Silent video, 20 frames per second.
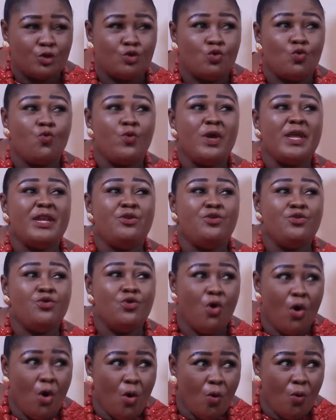you will
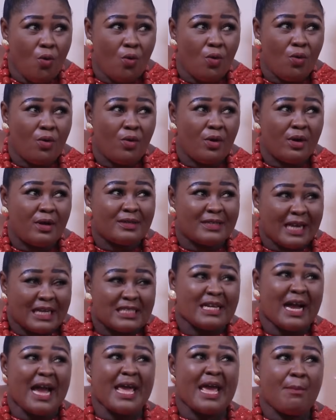know
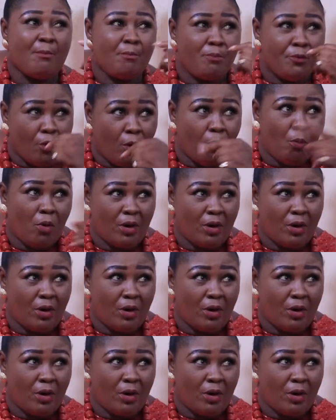that I am your